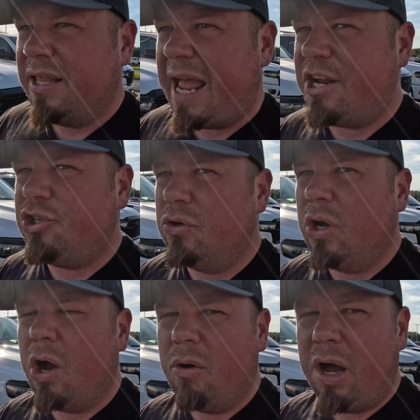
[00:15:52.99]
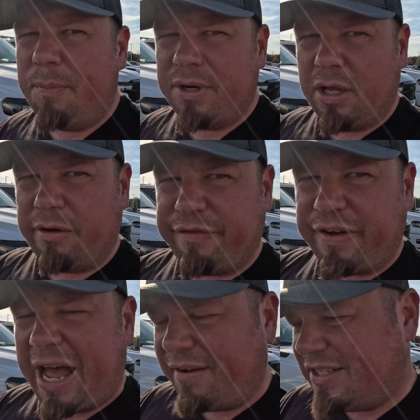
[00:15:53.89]
as you go up another
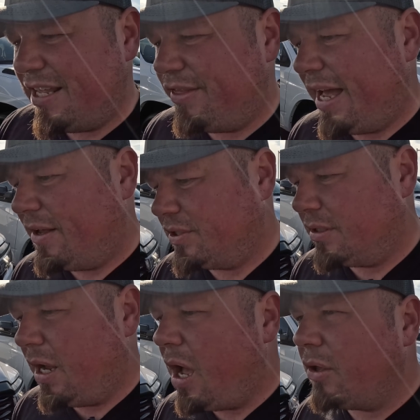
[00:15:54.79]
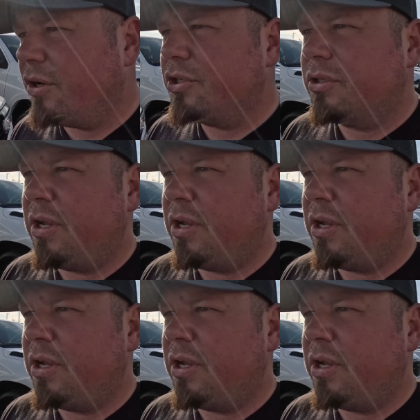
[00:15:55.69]
$5,000, $10,000.